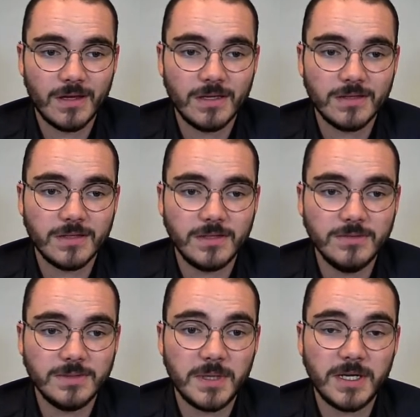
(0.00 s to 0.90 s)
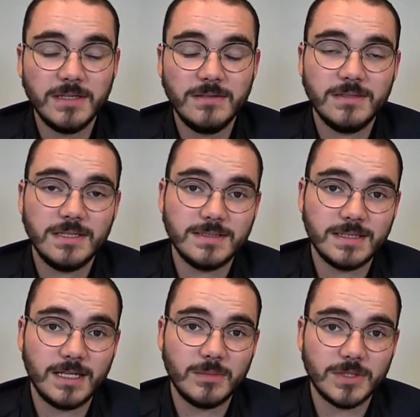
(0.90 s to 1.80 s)
The QSPI is
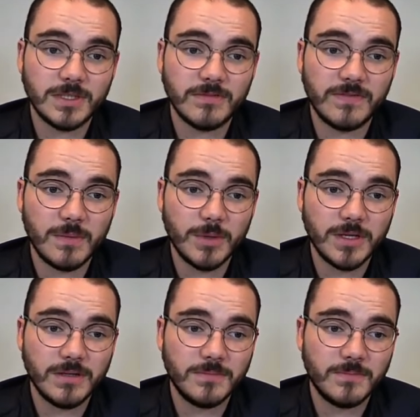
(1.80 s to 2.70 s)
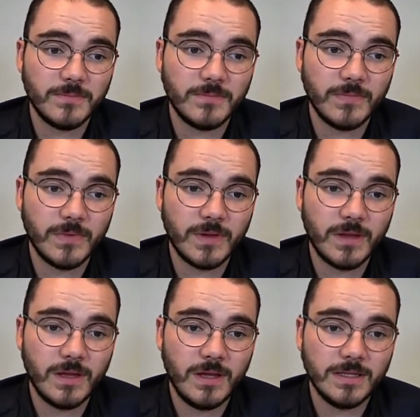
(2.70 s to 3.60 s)
enabled on the fabric,
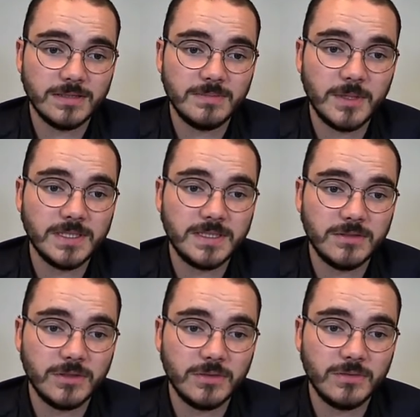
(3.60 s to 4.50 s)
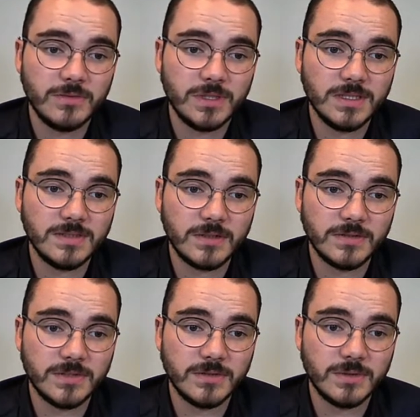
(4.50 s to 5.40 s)
and SPI 0 is
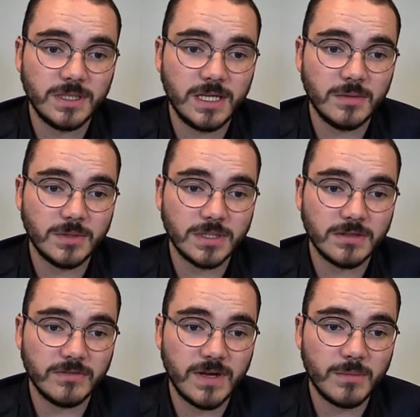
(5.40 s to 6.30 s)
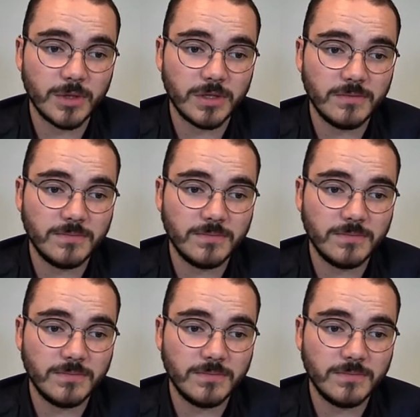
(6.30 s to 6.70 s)
also enabled on the fabric.